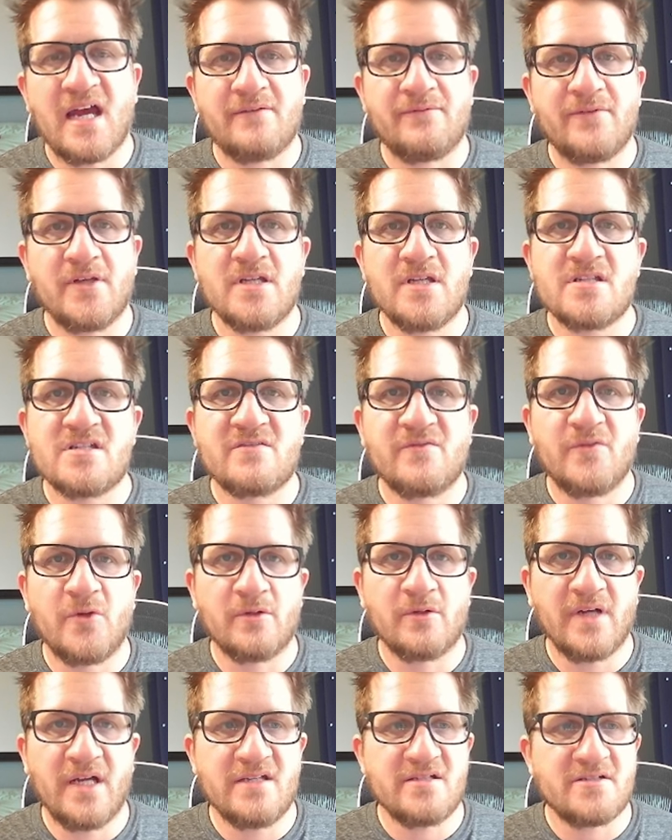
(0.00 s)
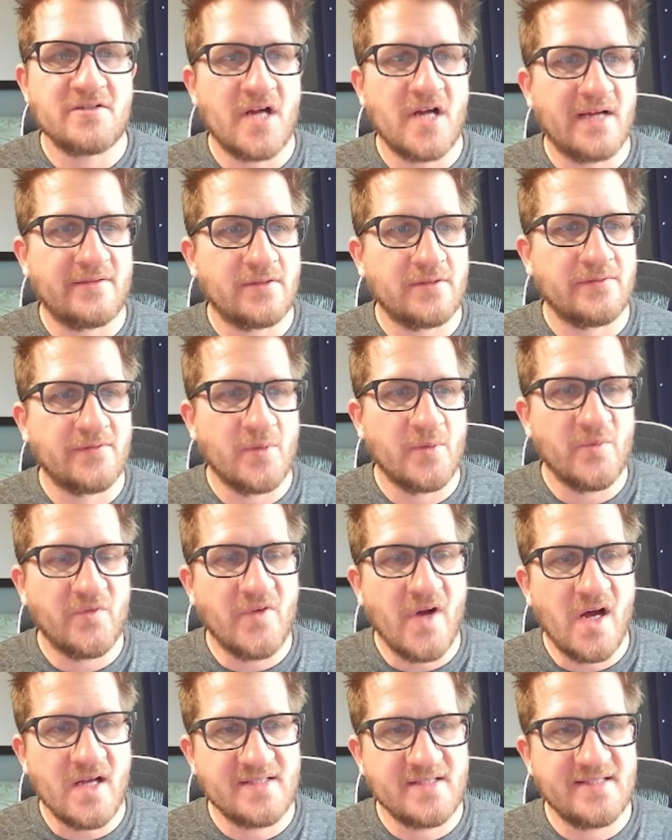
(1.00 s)
inch full range driver from
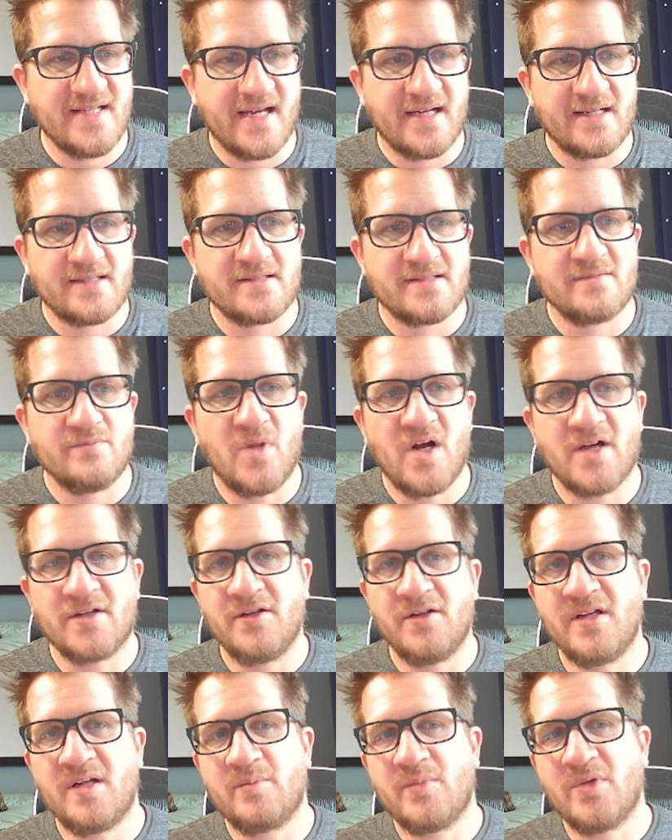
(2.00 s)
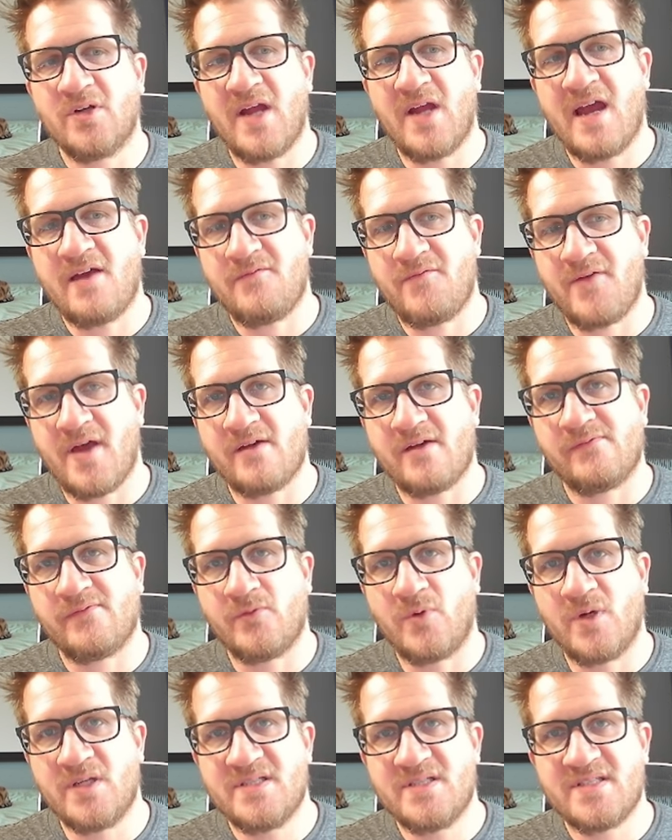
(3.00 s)
Fostex, model number
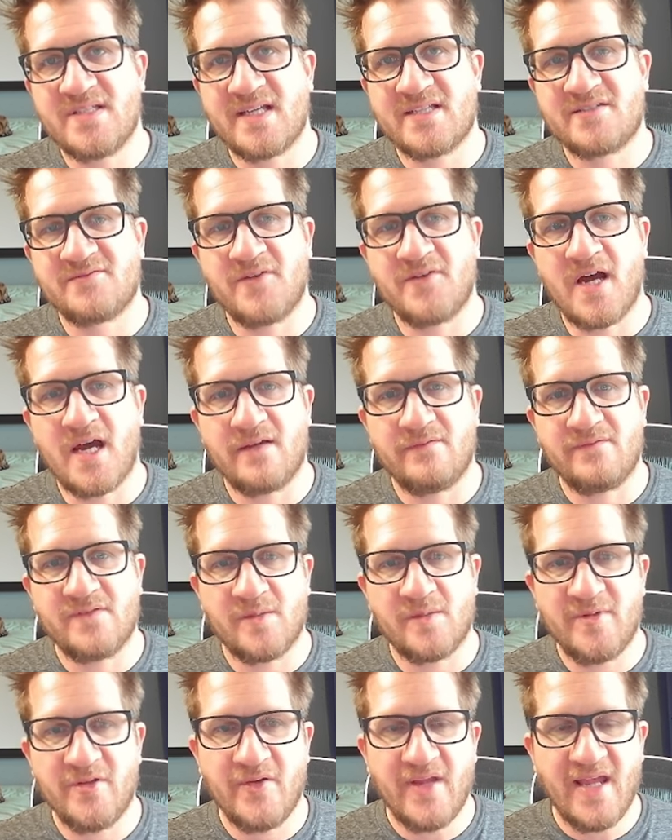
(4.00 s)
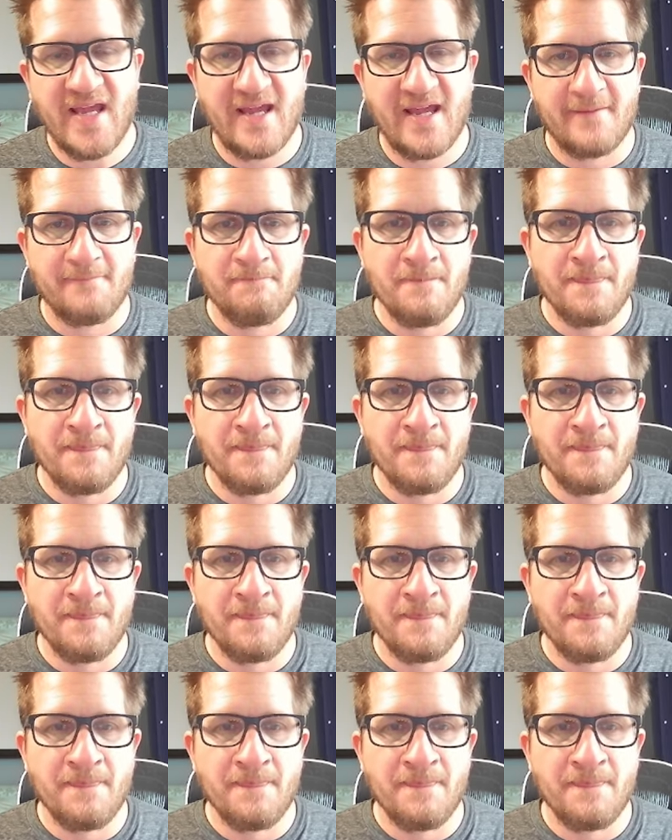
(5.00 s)
FF165WK.